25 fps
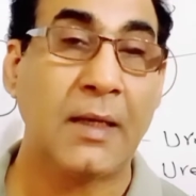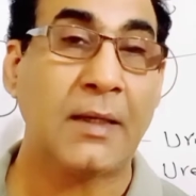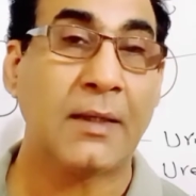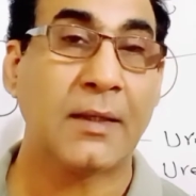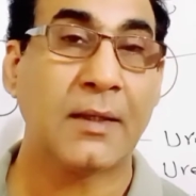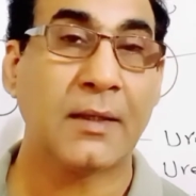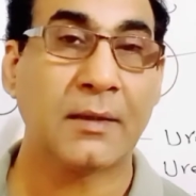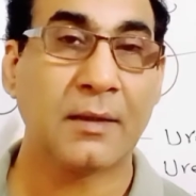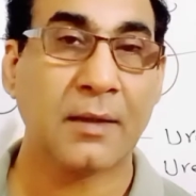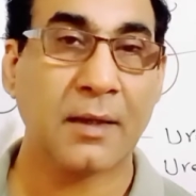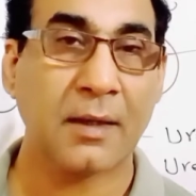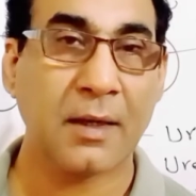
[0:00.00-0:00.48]

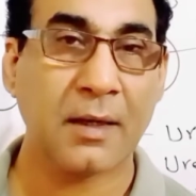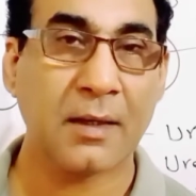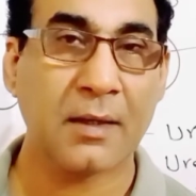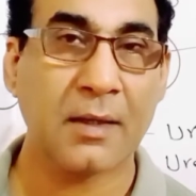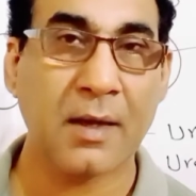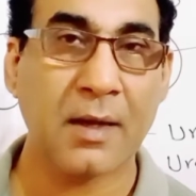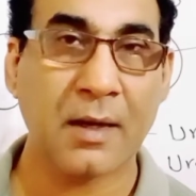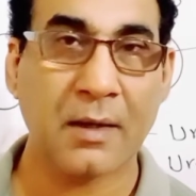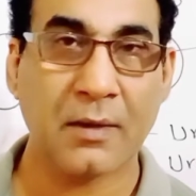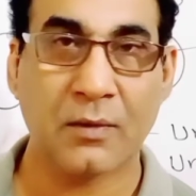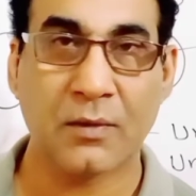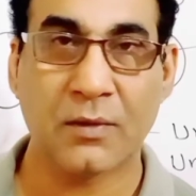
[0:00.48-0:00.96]
Yet there are
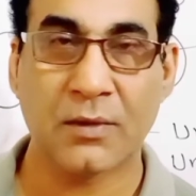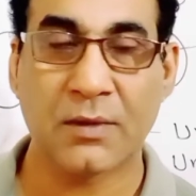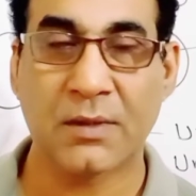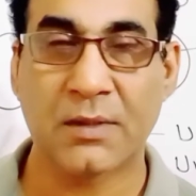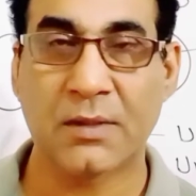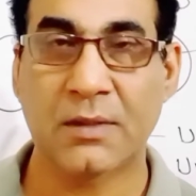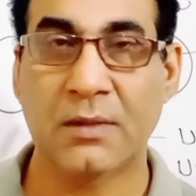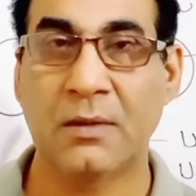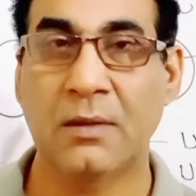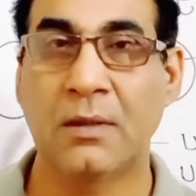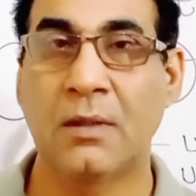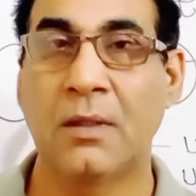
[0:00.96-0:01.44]
the
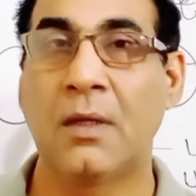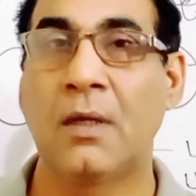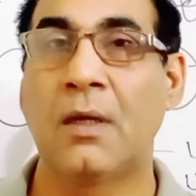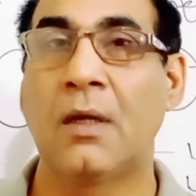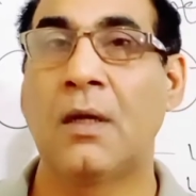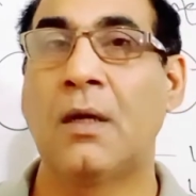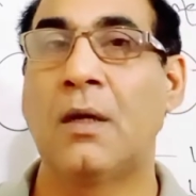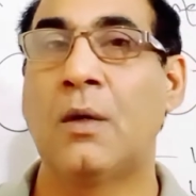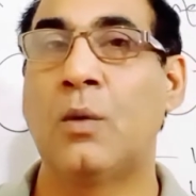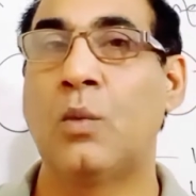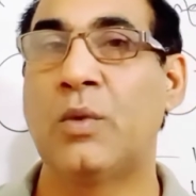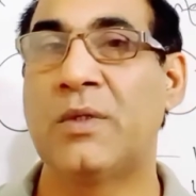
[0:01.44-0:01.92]
others
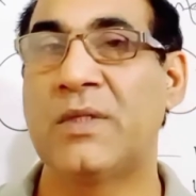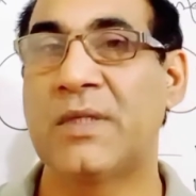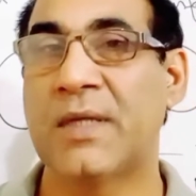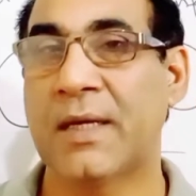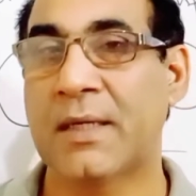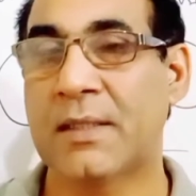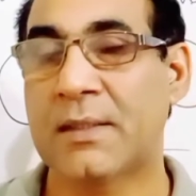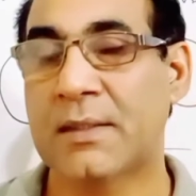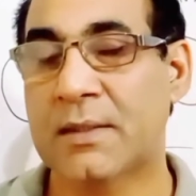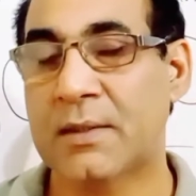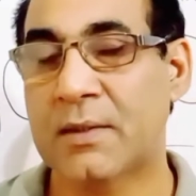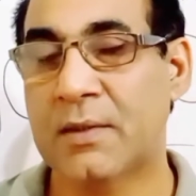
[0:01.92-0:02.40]
which
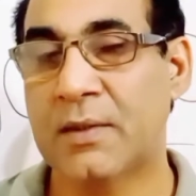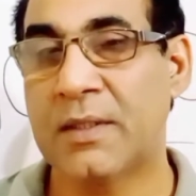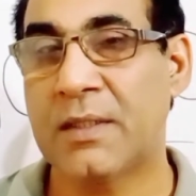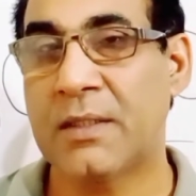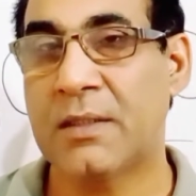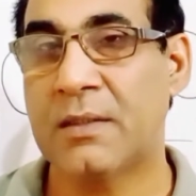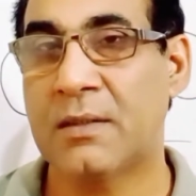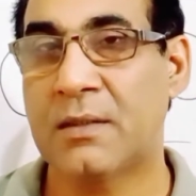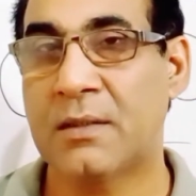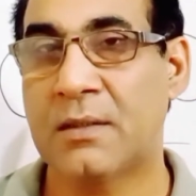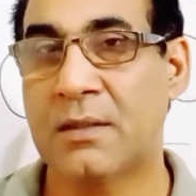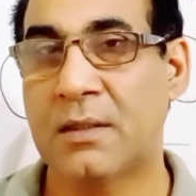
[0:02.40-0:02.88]

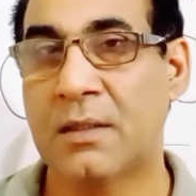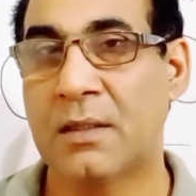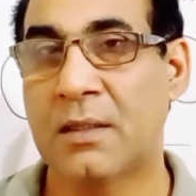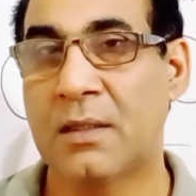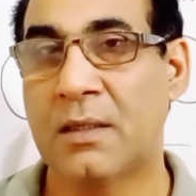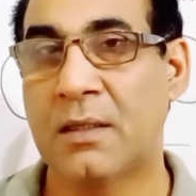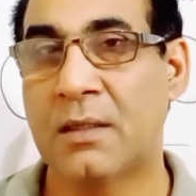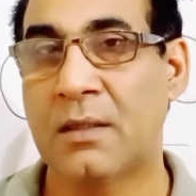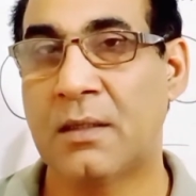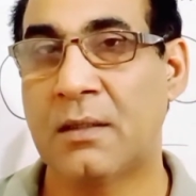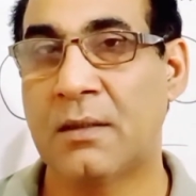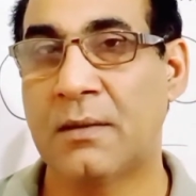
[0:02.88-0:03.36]
excrete
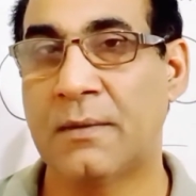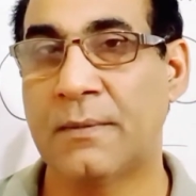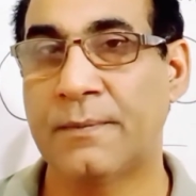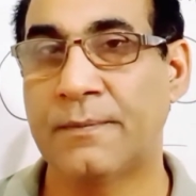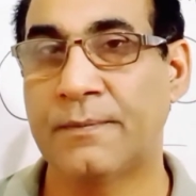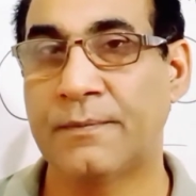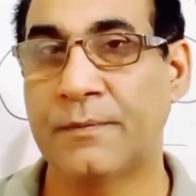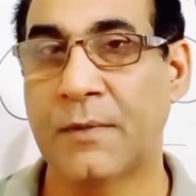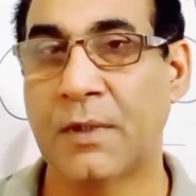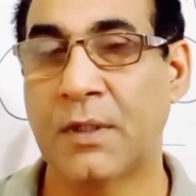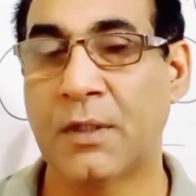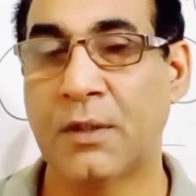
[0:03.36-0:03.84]

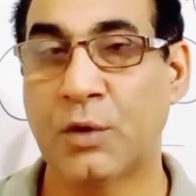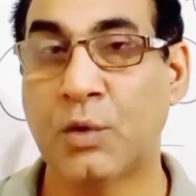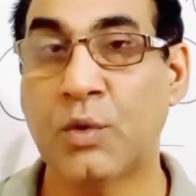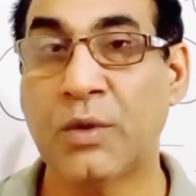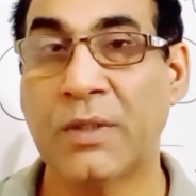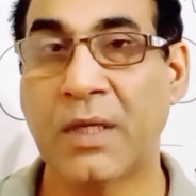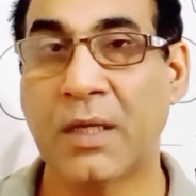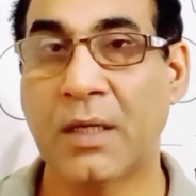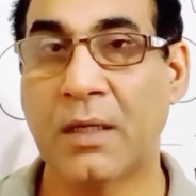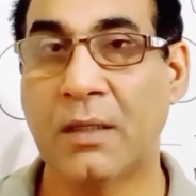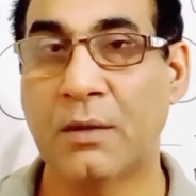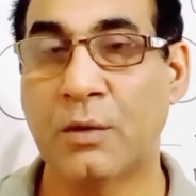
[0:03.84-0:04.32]

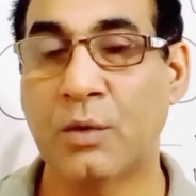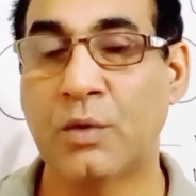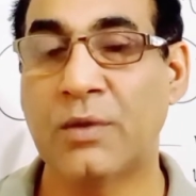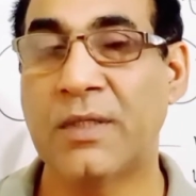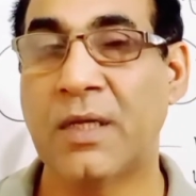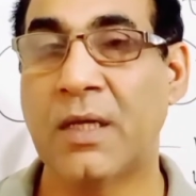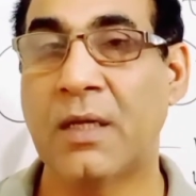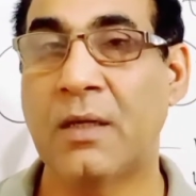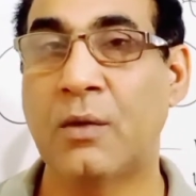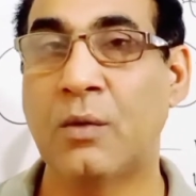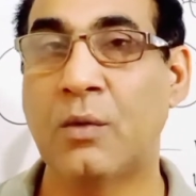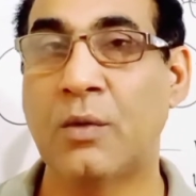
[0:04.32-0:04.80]
urea. Those
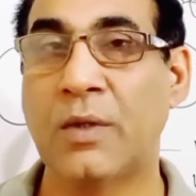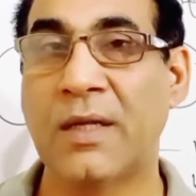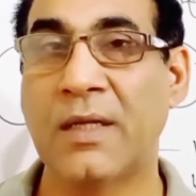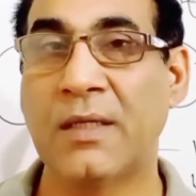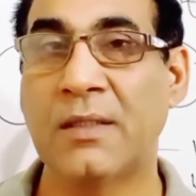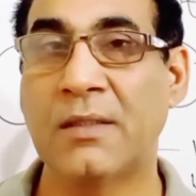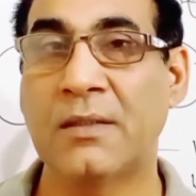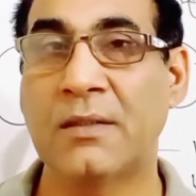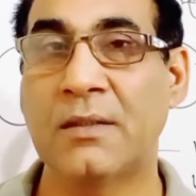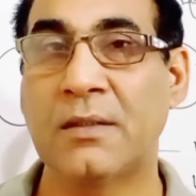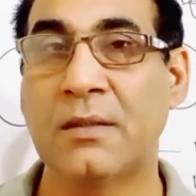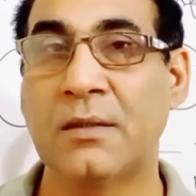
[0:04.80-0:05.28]
are known
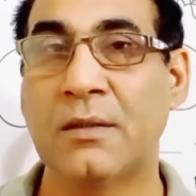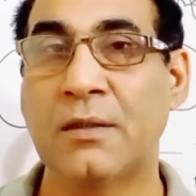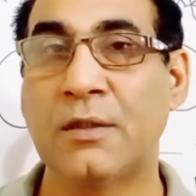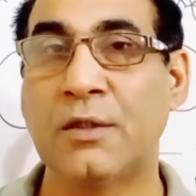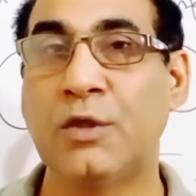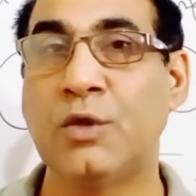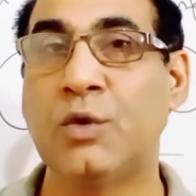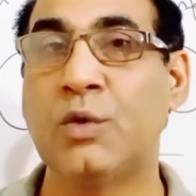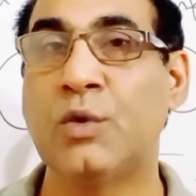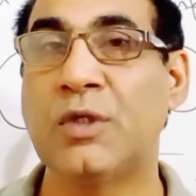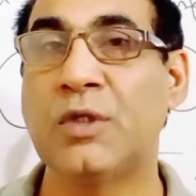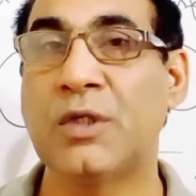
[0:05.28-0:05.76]
as
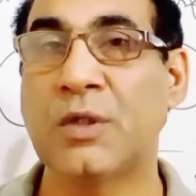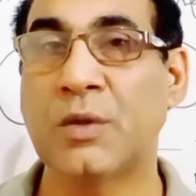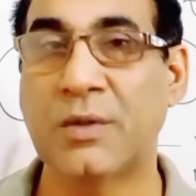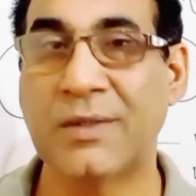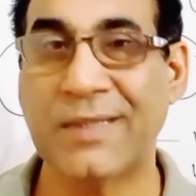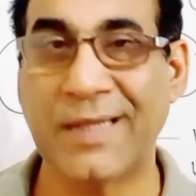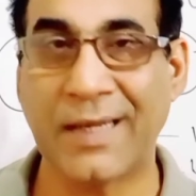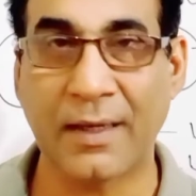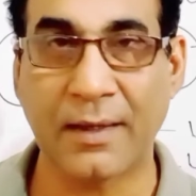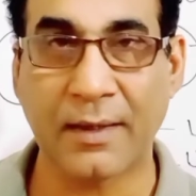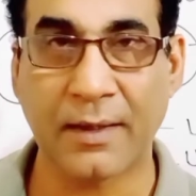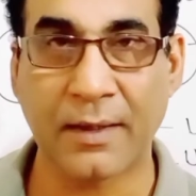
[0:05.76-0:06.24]

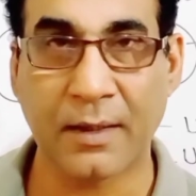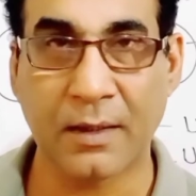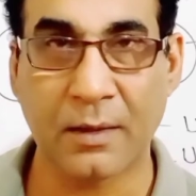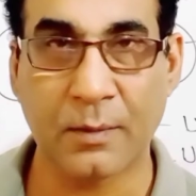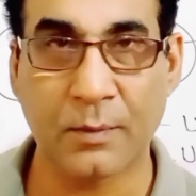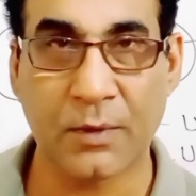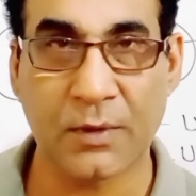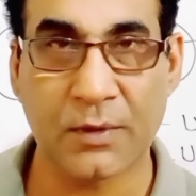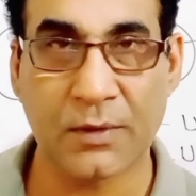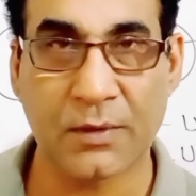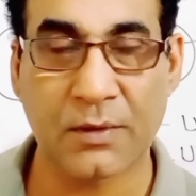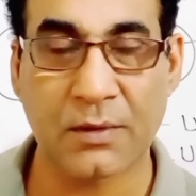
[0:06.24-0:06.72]
ureotelic
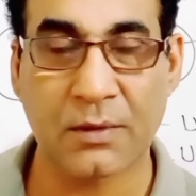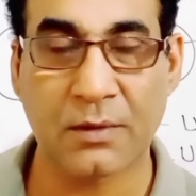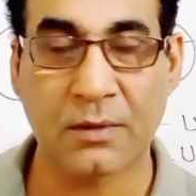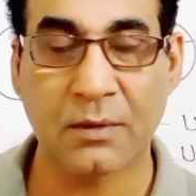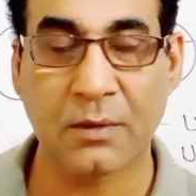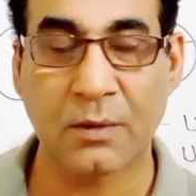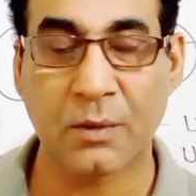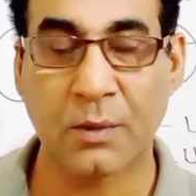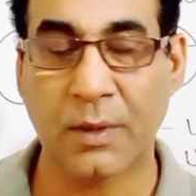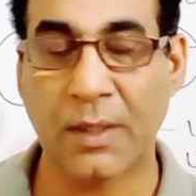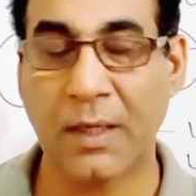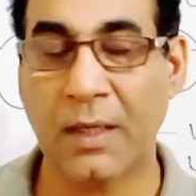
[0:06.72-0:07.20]
animals.
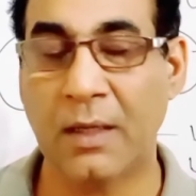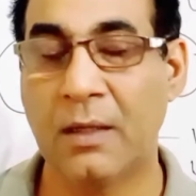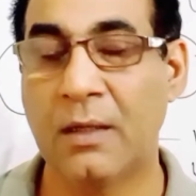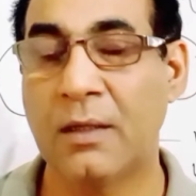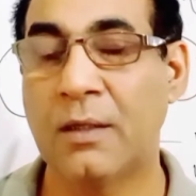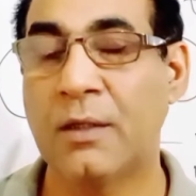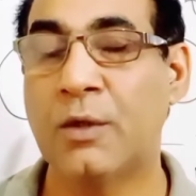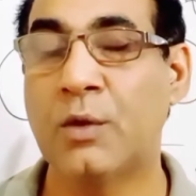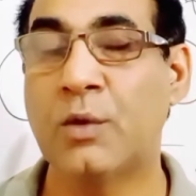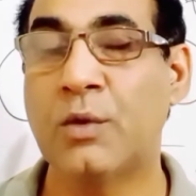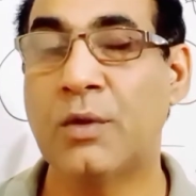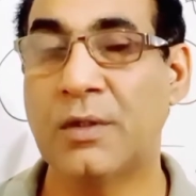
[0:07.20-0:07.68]
Okay,
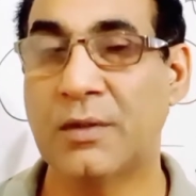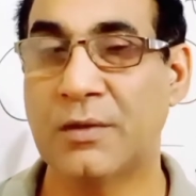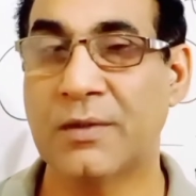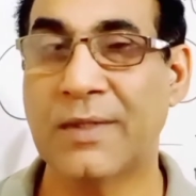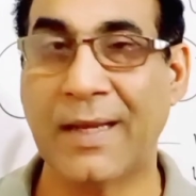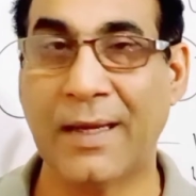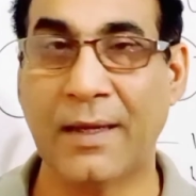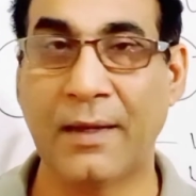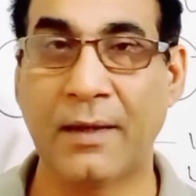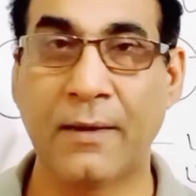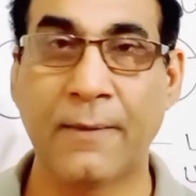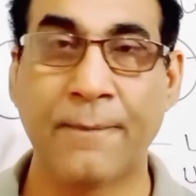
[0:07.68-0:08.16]

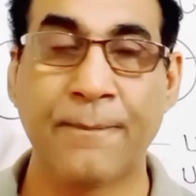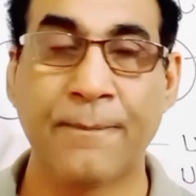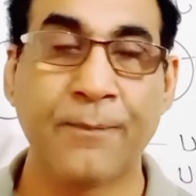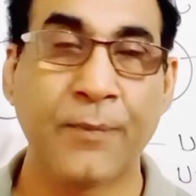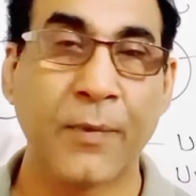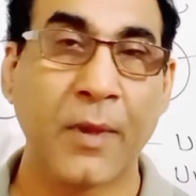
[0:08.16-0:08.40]
ureotelic.